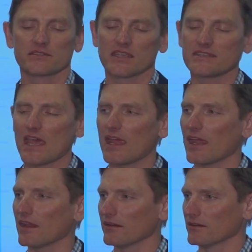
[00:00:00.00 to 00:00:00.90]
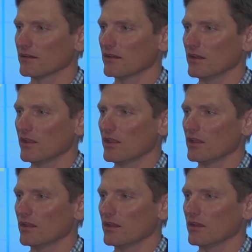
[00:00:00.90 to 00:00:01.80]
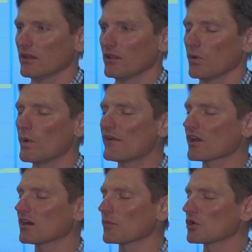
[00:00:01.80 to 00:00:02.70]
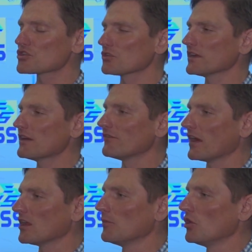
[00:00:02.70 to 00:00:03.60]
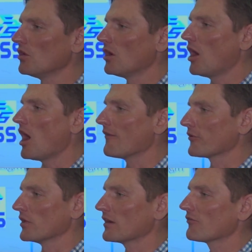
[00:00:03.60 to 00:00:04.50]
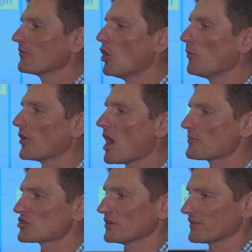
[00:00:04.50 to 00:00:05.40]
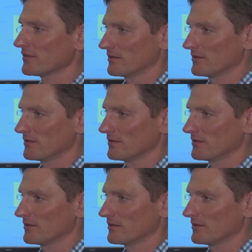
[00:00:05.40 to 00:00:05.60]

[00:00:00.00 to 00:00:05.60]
Today, we have a commercially available offering from Open Options,